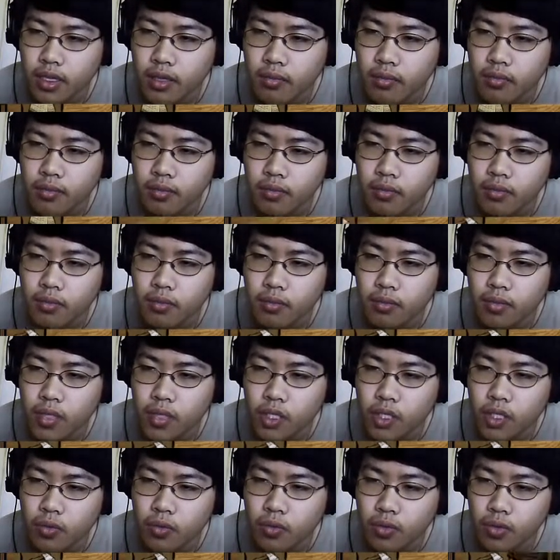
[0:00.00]
Mm-hmm.
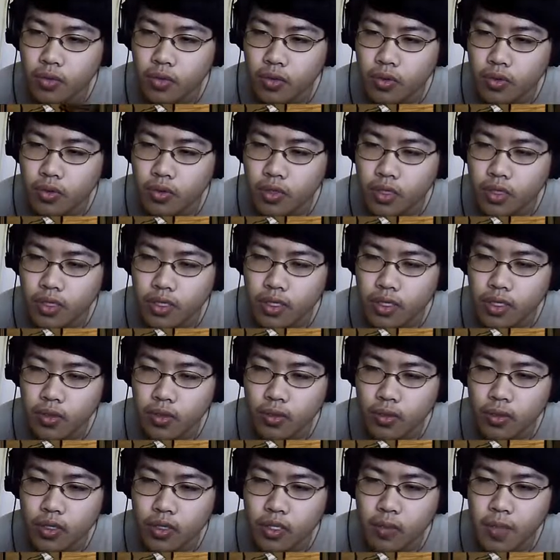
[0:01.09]
Tools.
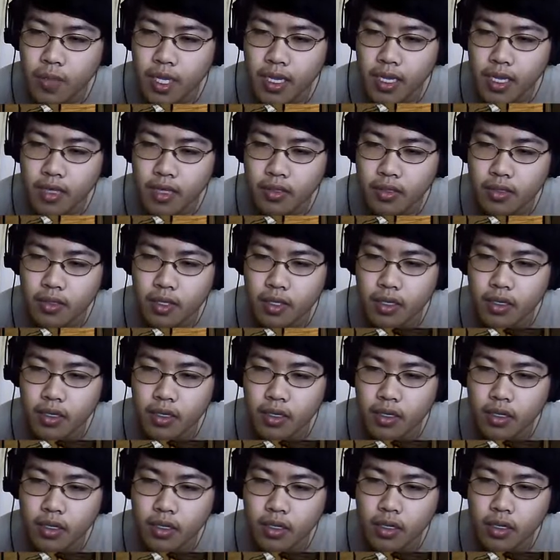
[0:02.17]
Ooh, there's a pickaxe already,
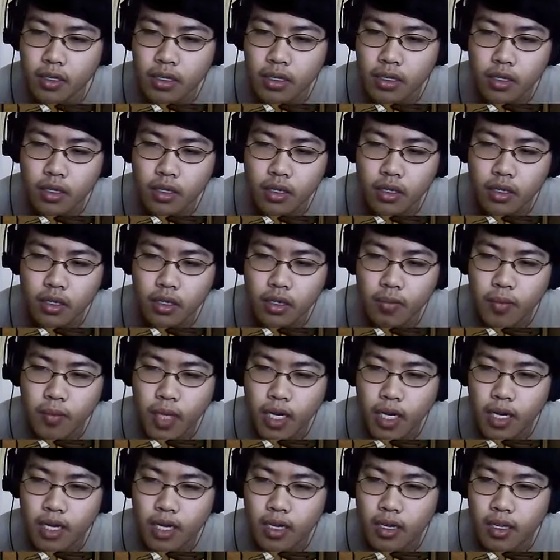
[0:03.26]
but
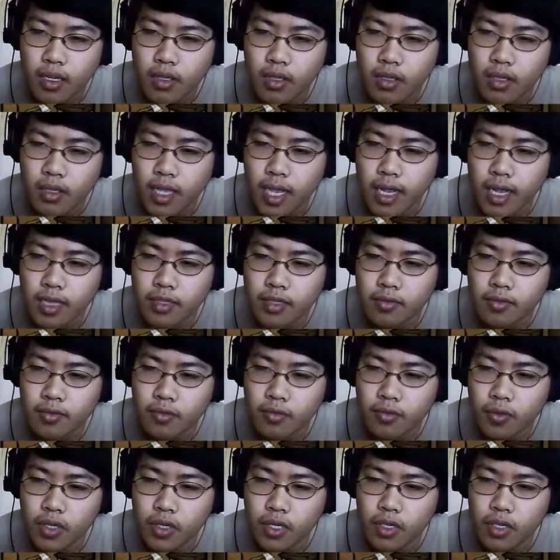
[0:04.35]
I need an axe for
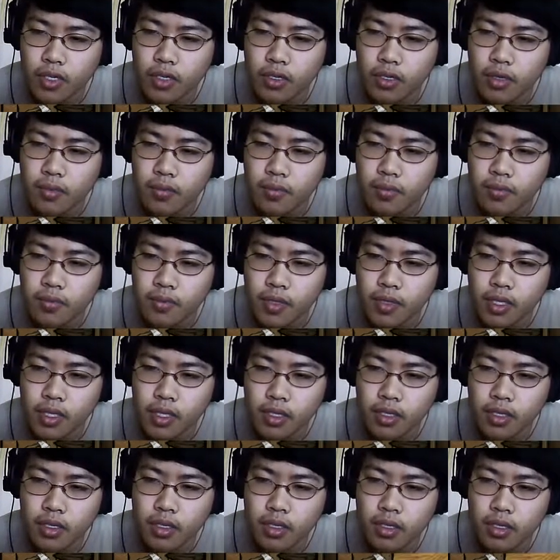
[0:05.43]
wood.
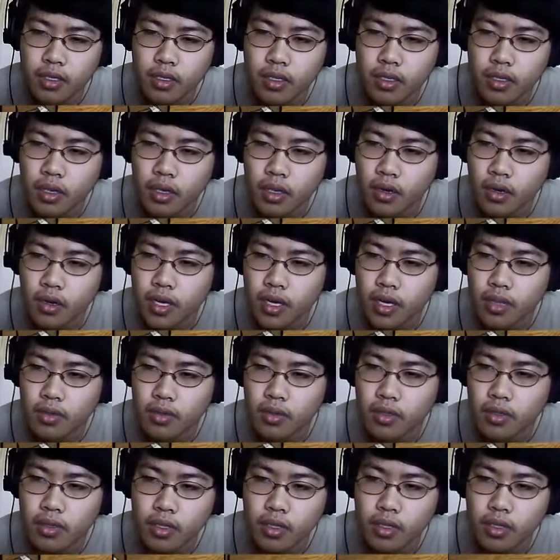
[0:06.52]
Alright,
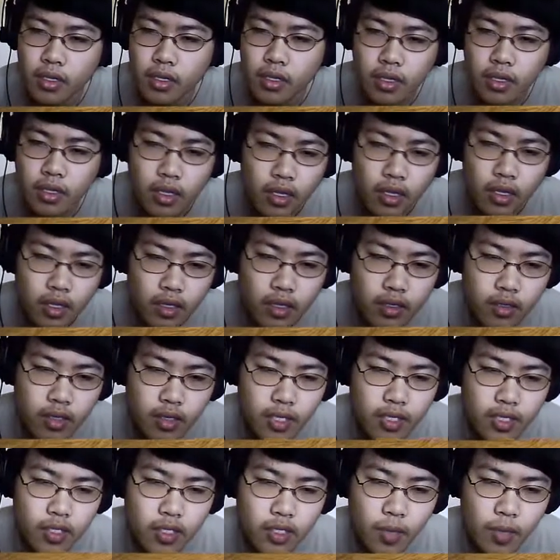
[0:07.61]
so
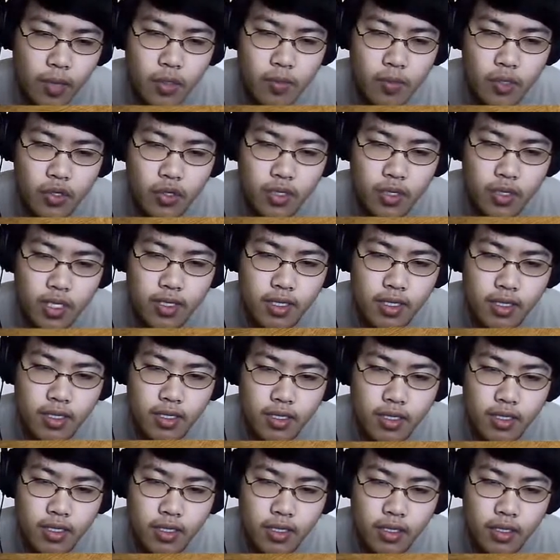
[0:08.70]
let's chop some
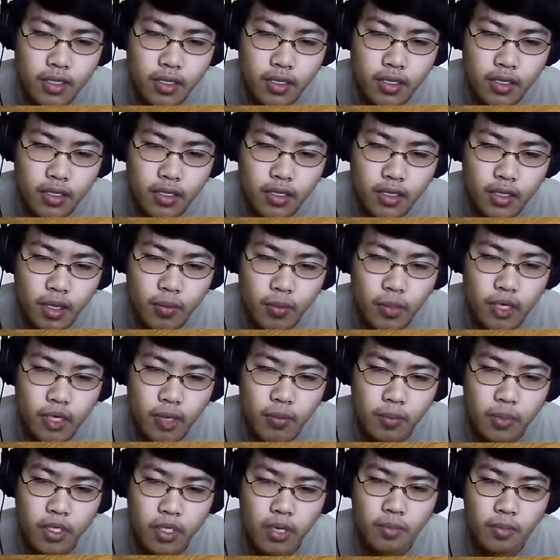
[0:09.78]
trees. Chop,
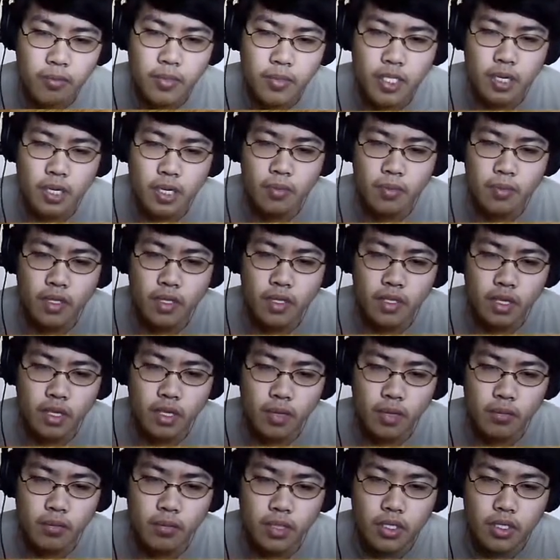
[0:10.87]
chop, chop, chop,
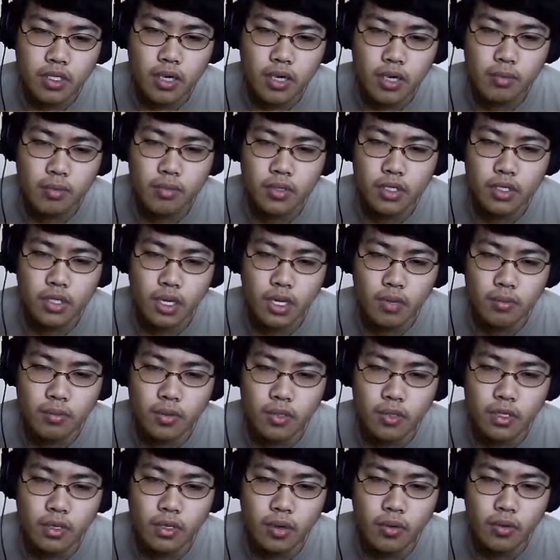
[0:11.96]
chop, chop, chop.
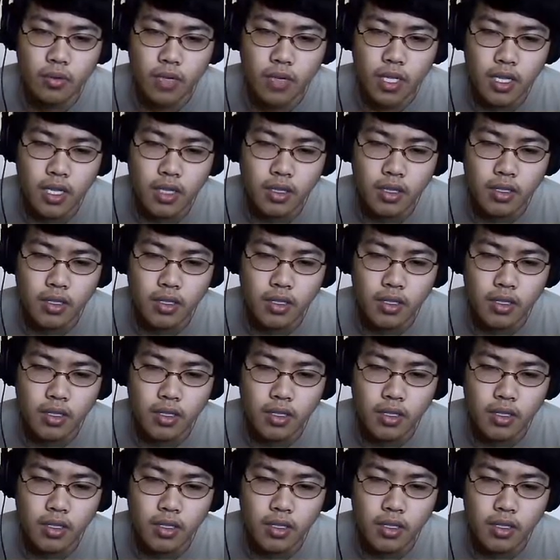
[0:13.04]
Okay.